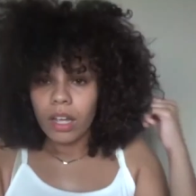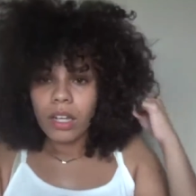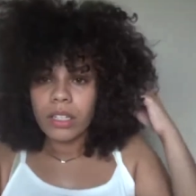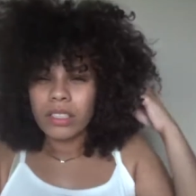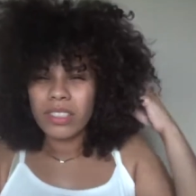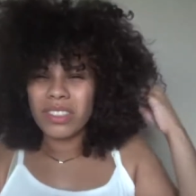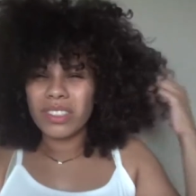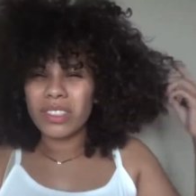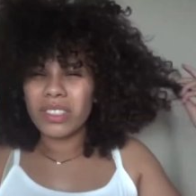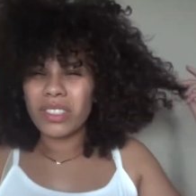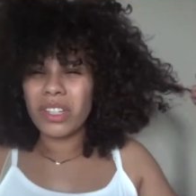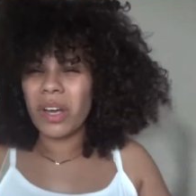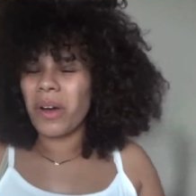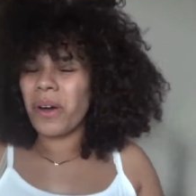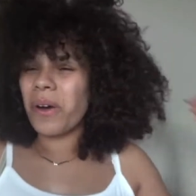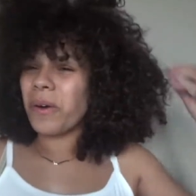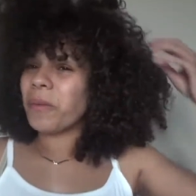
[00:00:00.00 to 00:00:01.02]

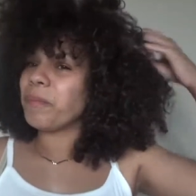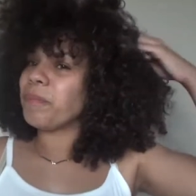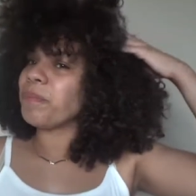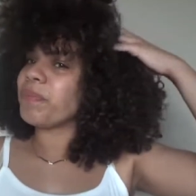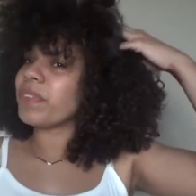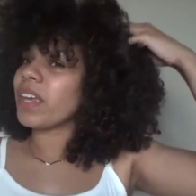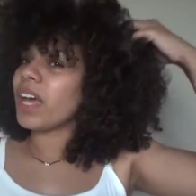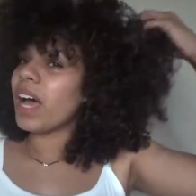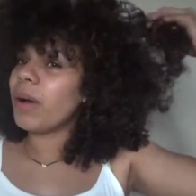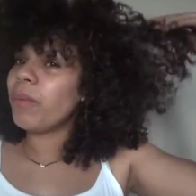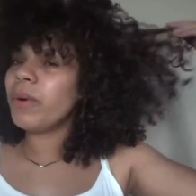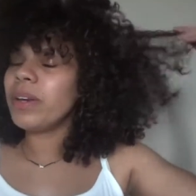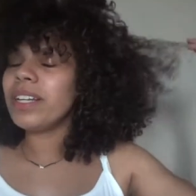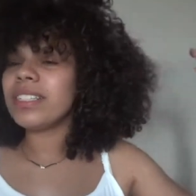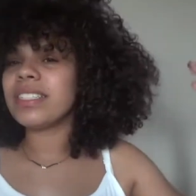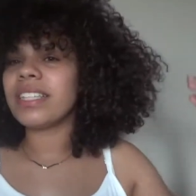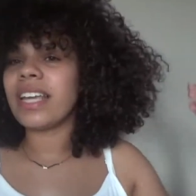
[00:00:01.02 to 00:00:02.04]
So I
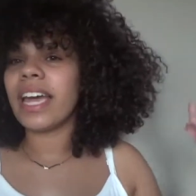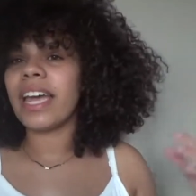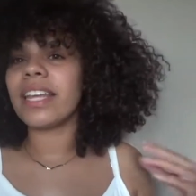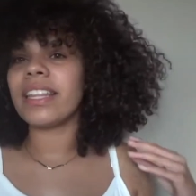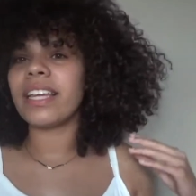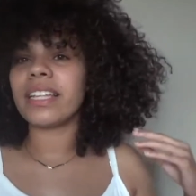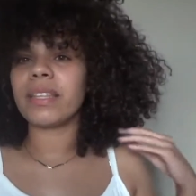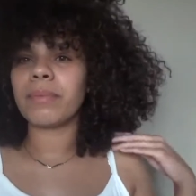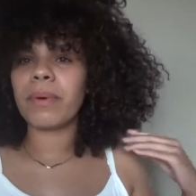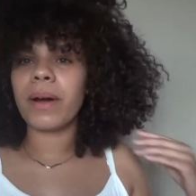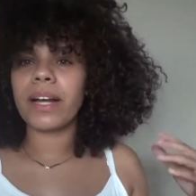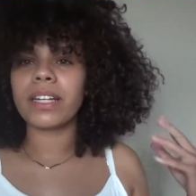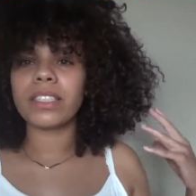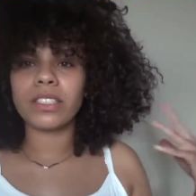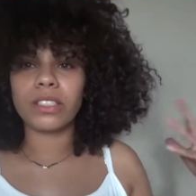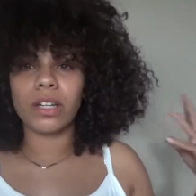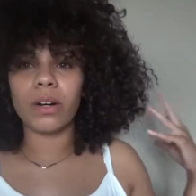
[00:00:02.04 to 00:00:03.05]
wouldn't say that the
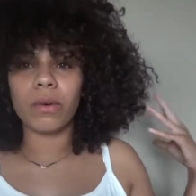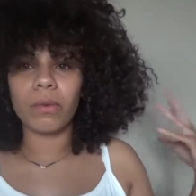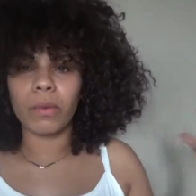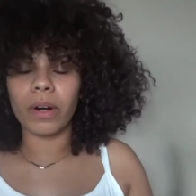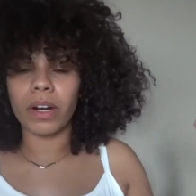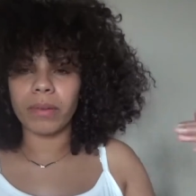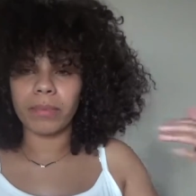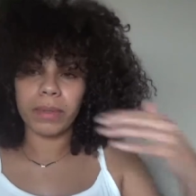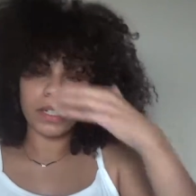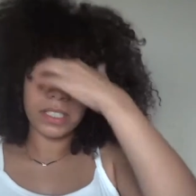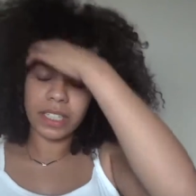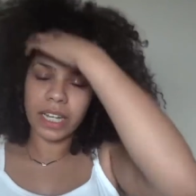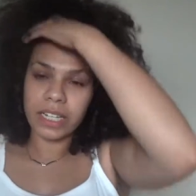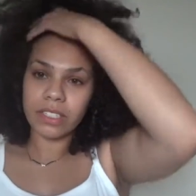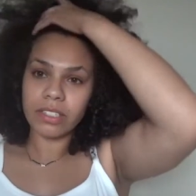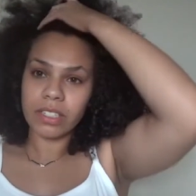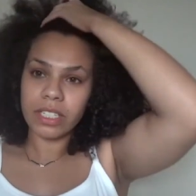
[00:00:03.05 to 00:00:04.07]
products don't work because
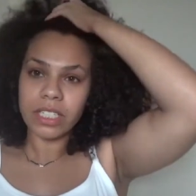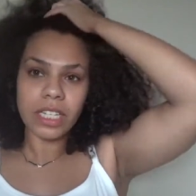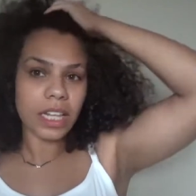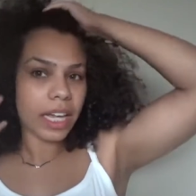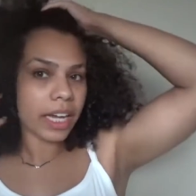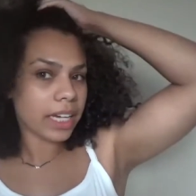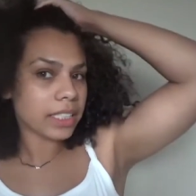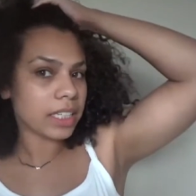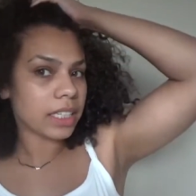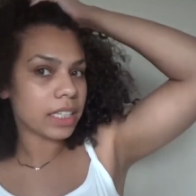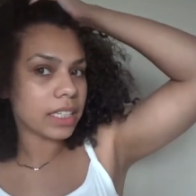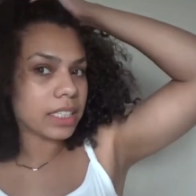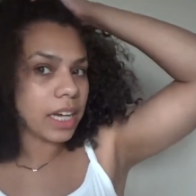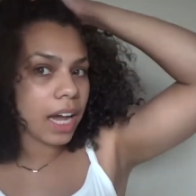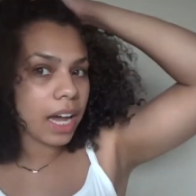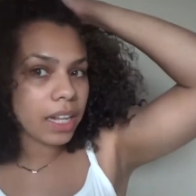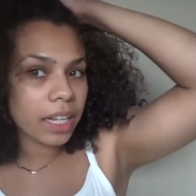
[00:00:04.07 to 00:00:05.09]
as you can see, like I said, the
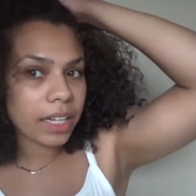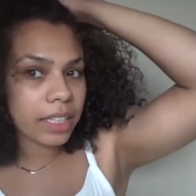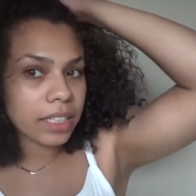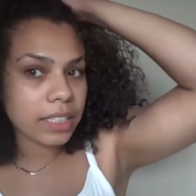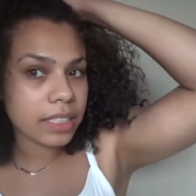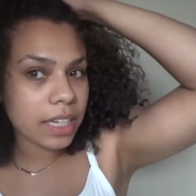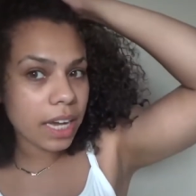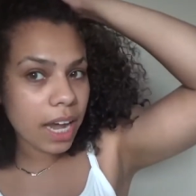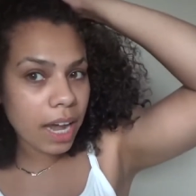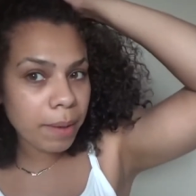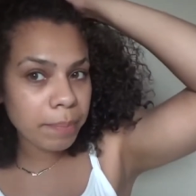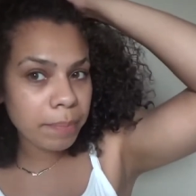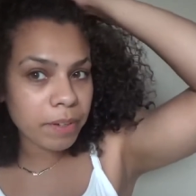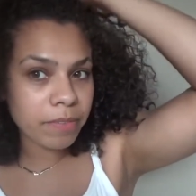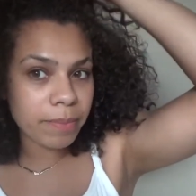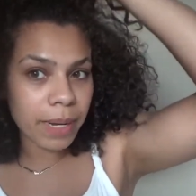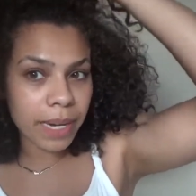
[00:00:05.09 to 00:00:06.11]
top like the
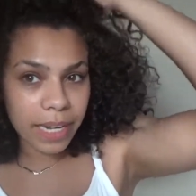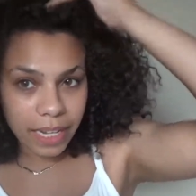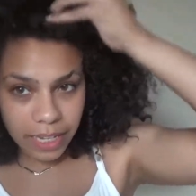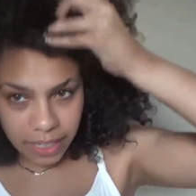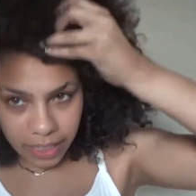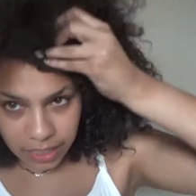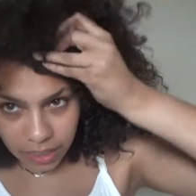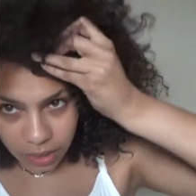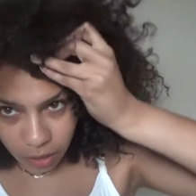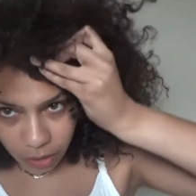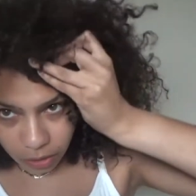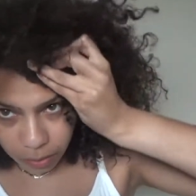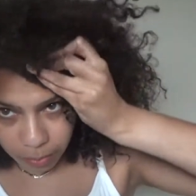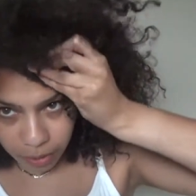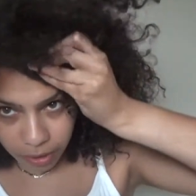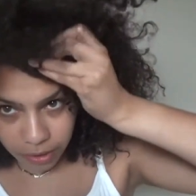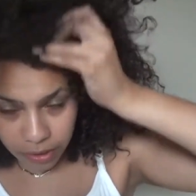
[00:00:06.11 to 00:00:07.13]
top of my head is the
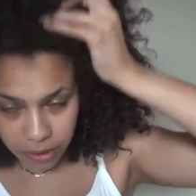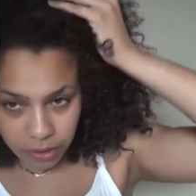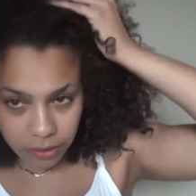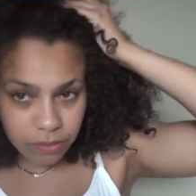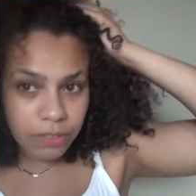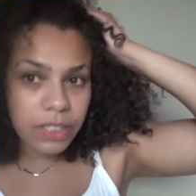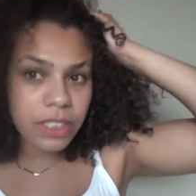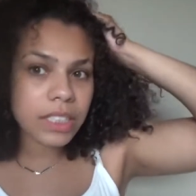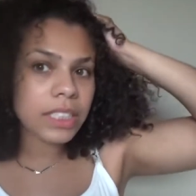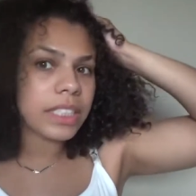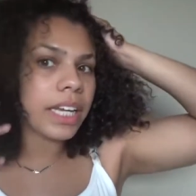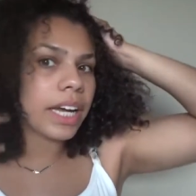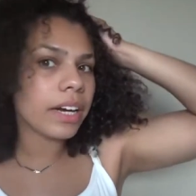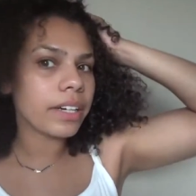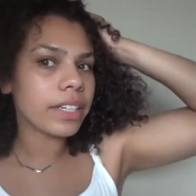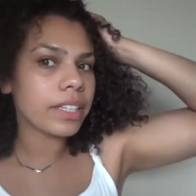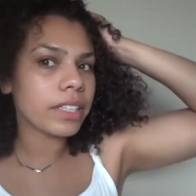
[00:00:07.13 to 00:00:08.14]
only part that's frizzy.
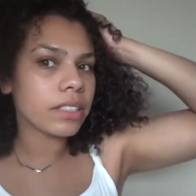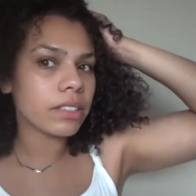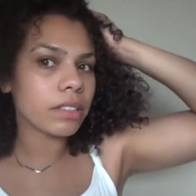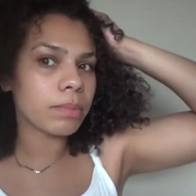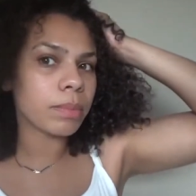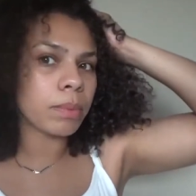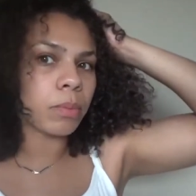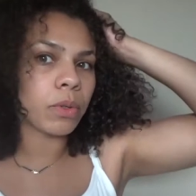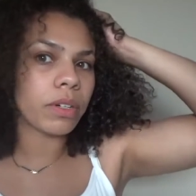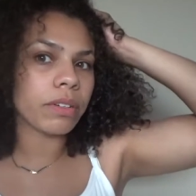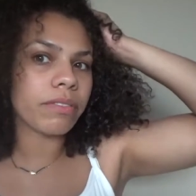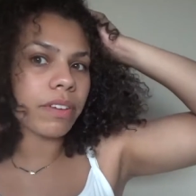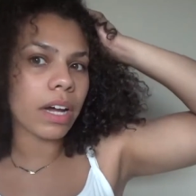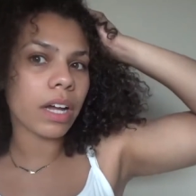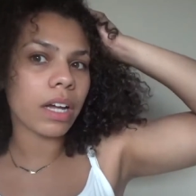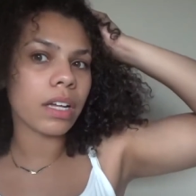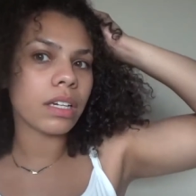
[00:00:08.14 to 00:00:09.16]
Down here is a little bit more
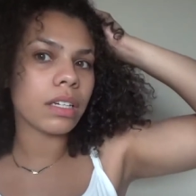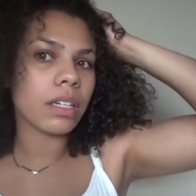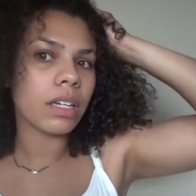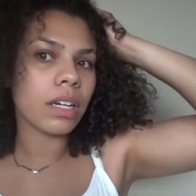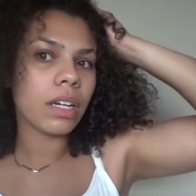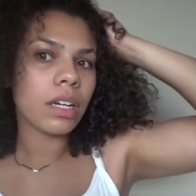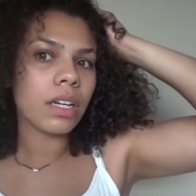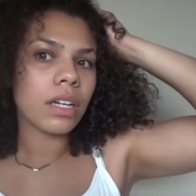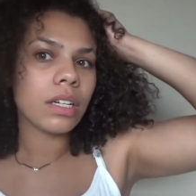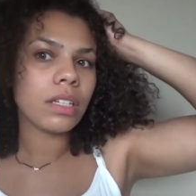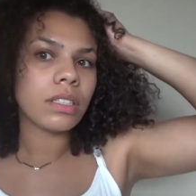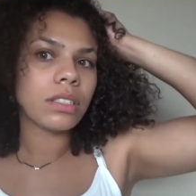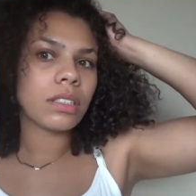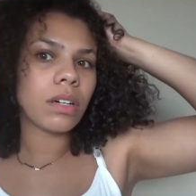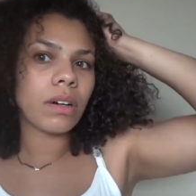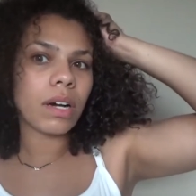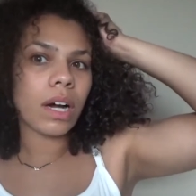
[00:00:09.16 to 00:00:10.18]
defined.
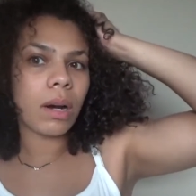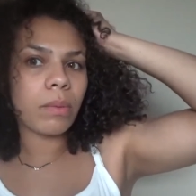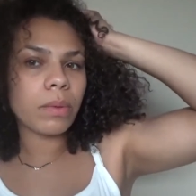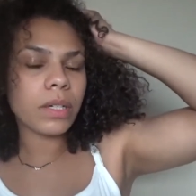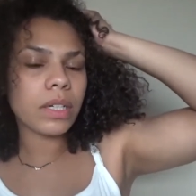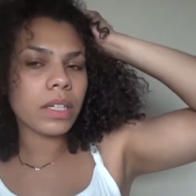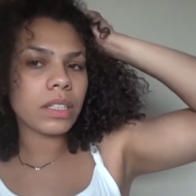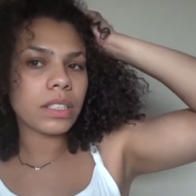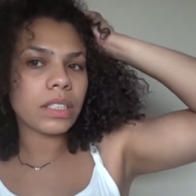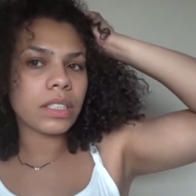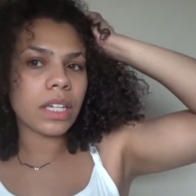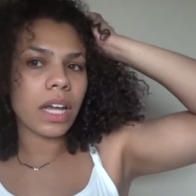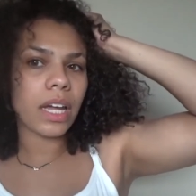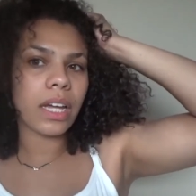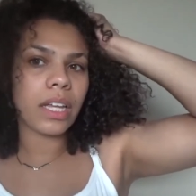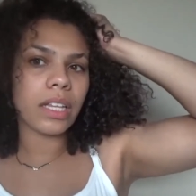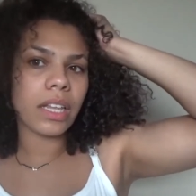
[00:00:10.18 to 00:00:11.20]
So I wouldn't
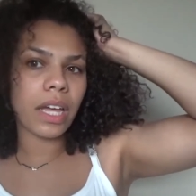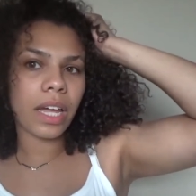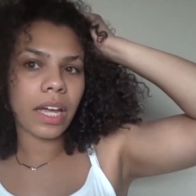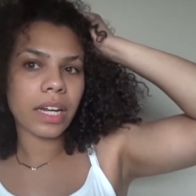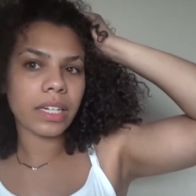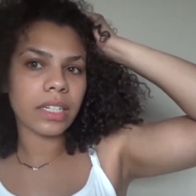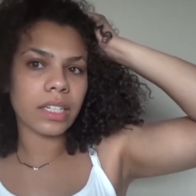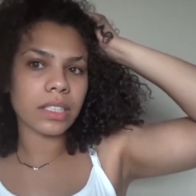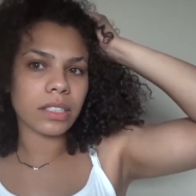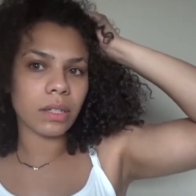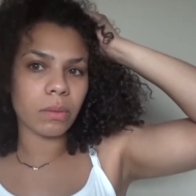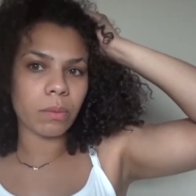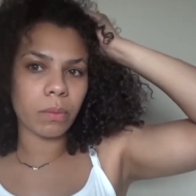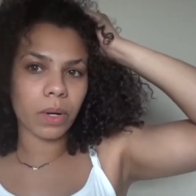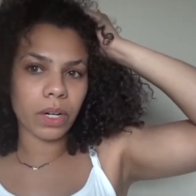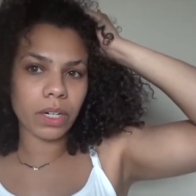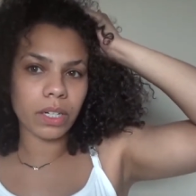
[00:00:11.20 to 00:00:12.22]
say that it doesn't
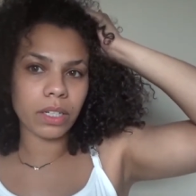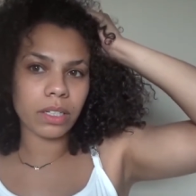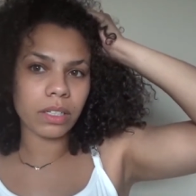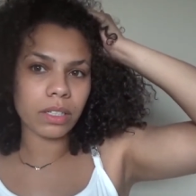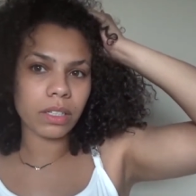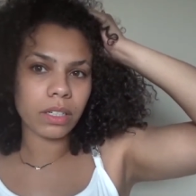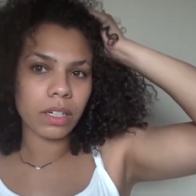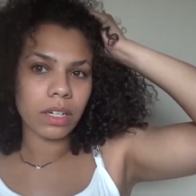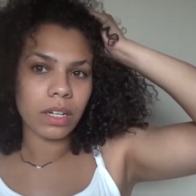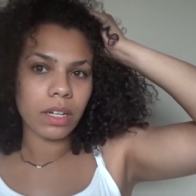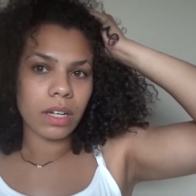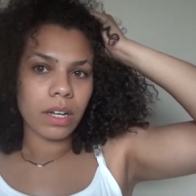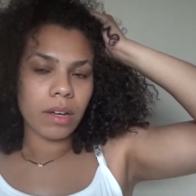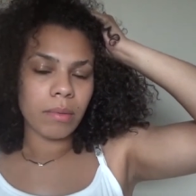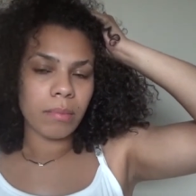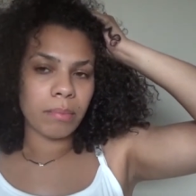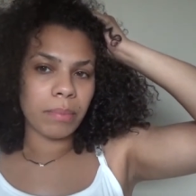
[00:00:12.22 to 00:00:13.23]
work,
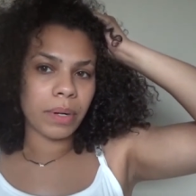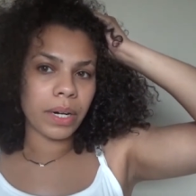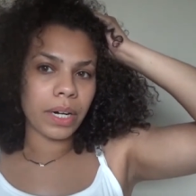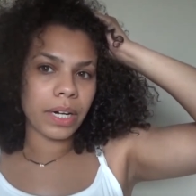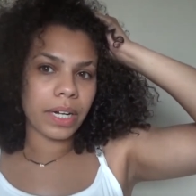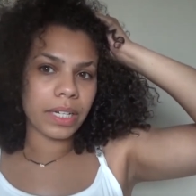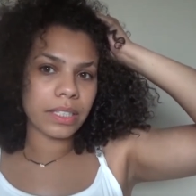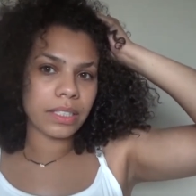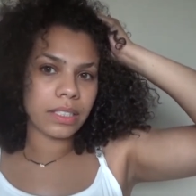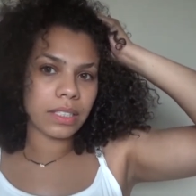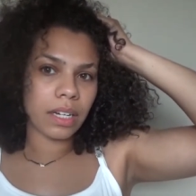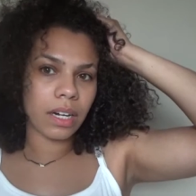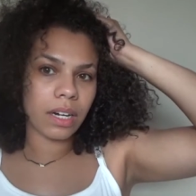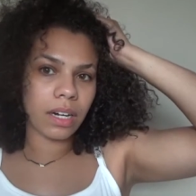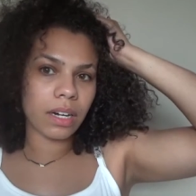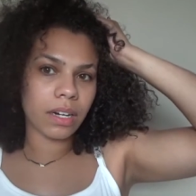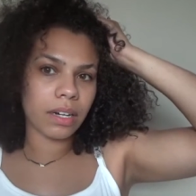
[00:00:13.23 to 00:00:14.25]
but
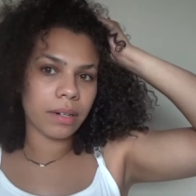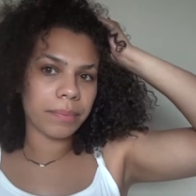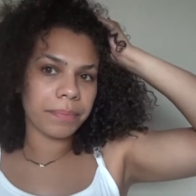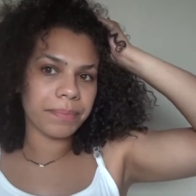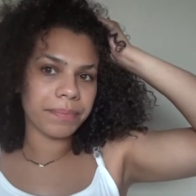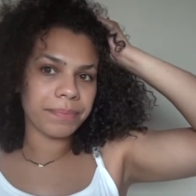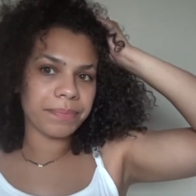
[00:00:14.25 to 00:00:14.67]
um,